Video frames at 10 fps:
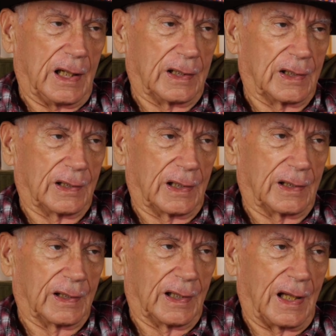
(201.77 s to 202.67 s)
And
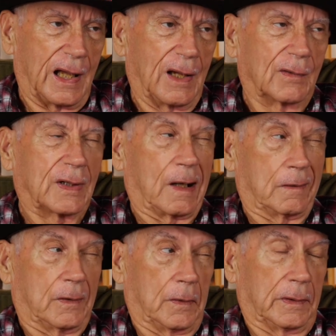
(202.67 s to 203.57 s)
owls
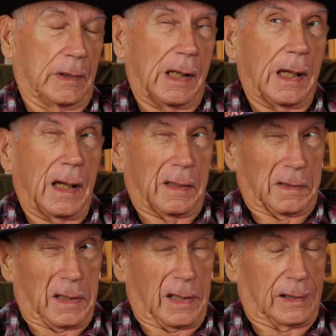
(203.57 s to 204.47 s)
that do their
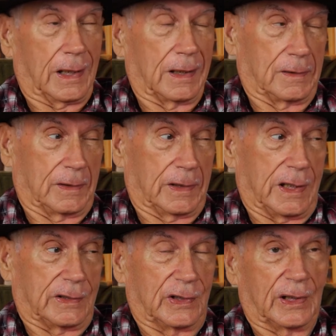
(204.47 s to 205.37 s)
eyes like that, look
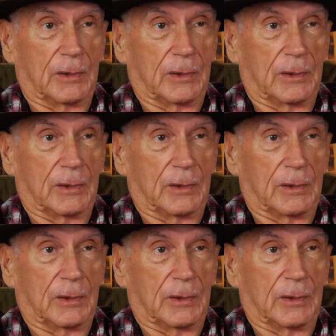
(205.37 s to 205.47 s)
at you.